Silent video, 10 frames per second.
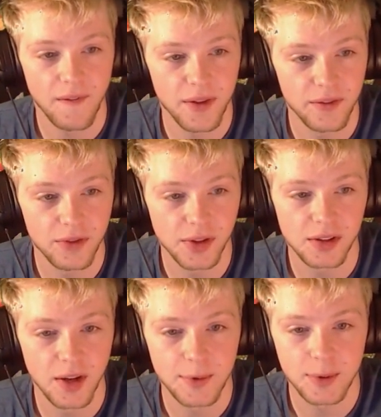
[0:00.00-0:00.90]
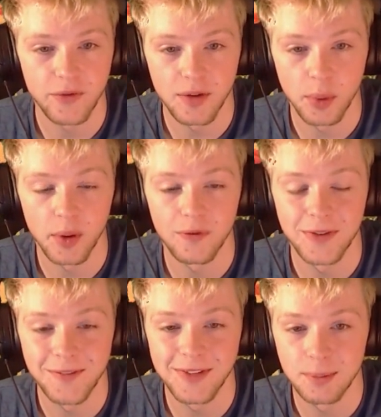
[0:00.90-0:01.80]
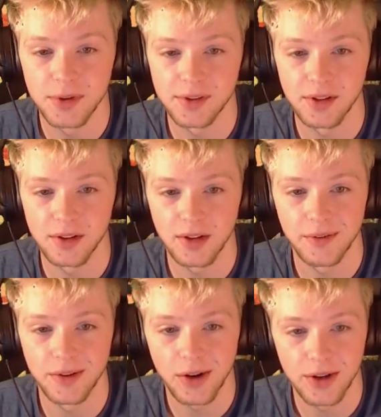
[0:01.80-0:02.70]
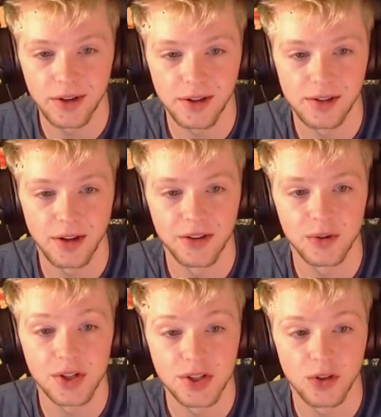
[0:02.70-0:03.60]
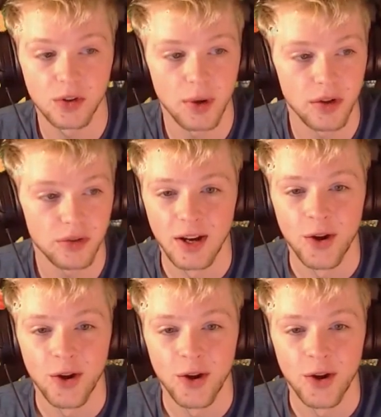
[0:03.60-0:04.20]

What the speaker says: the inflicted damage by 15% if the target is under a shield buff.